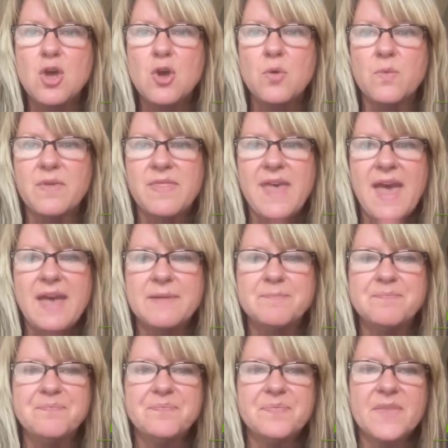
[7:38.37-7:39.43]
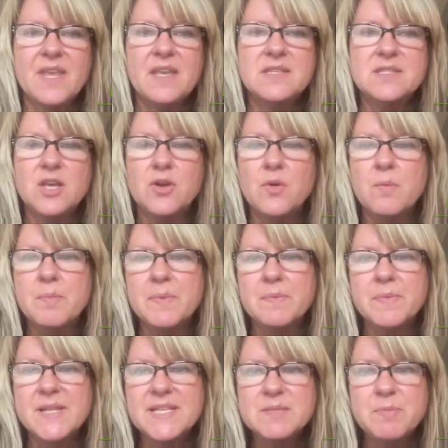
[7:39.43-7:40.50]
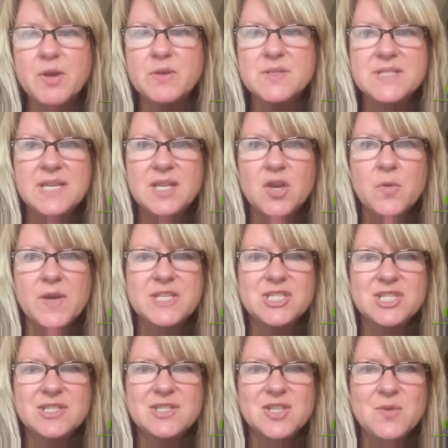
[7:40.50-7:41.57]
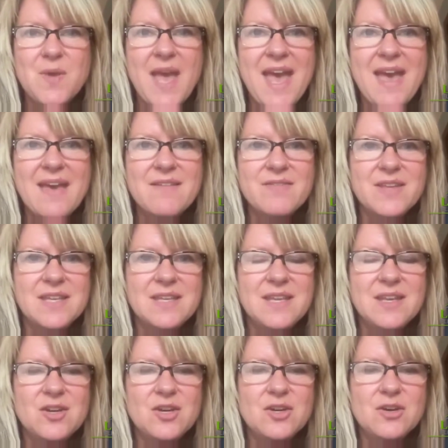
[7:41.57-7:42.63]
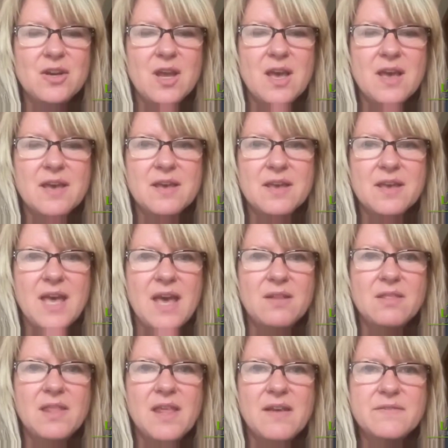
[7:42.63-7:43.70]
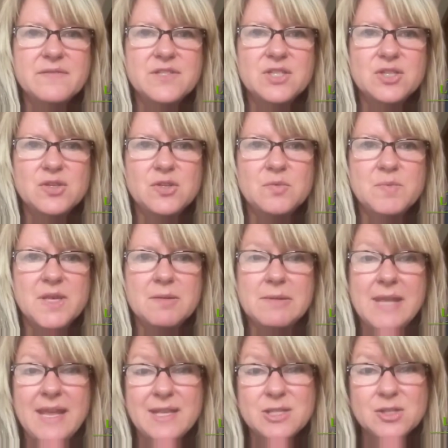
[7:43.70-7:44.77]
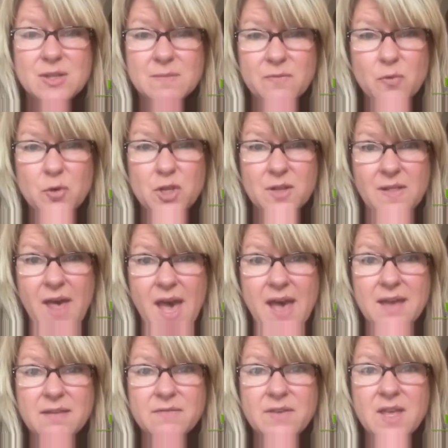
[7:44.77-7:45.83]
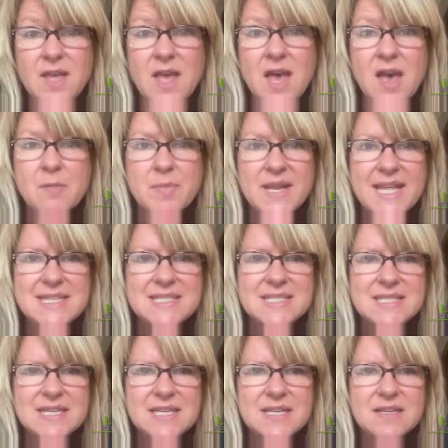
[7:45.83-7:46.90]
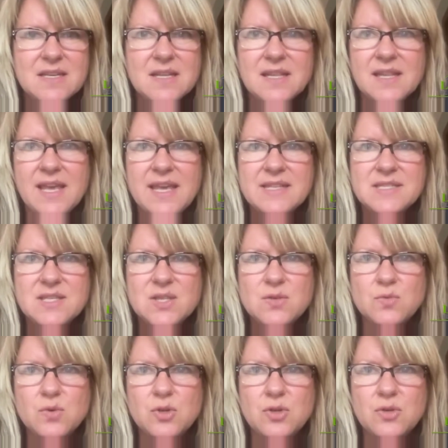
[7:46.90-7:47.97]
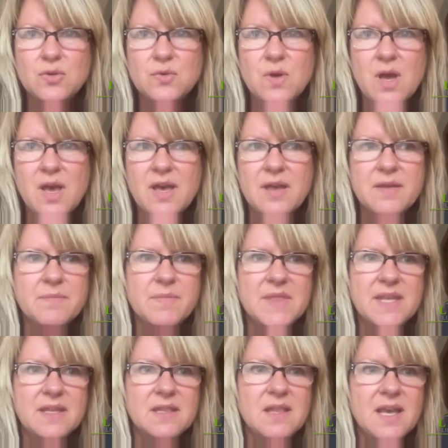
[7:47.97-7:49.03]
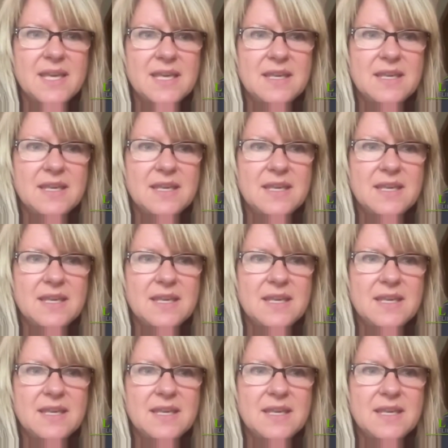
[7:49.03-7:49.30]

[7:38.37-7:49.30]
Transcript: with that. So please post any questions you have in here. I'd love to be able to answer them for you live, but I did glance through the